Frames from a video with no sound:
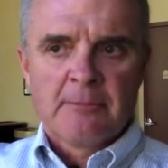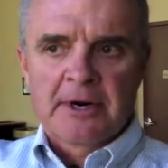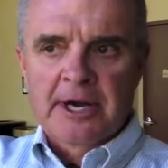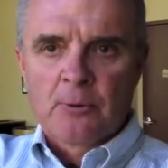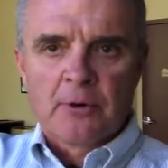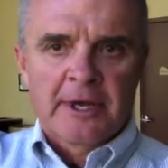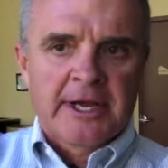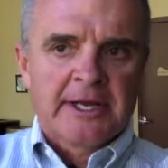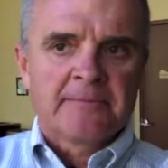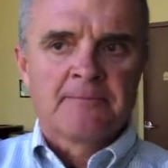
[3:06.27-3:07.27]
but I will
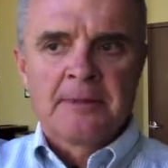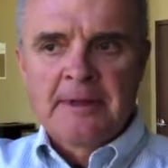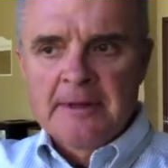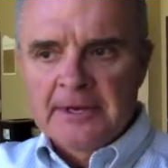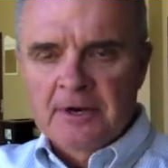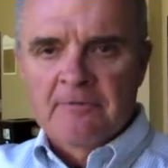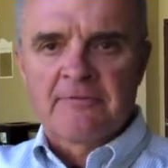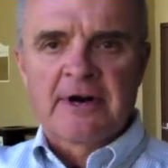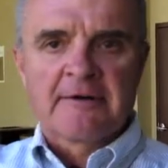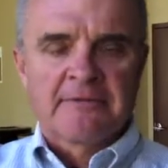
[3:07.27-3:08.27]
gain, you know,
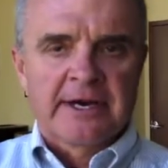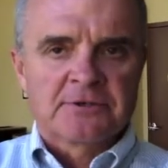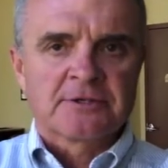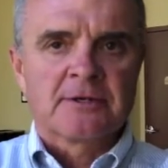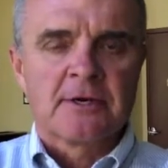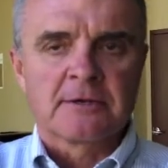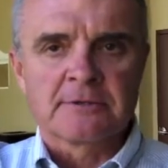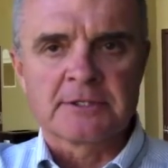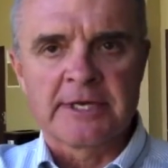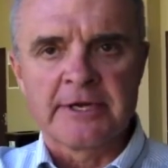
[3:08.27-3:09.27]
five thousand
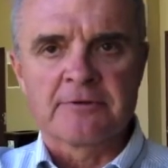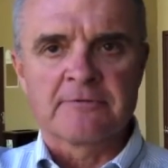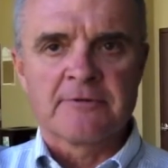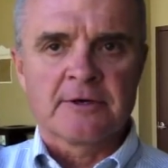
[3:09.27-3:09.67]
dollars an acre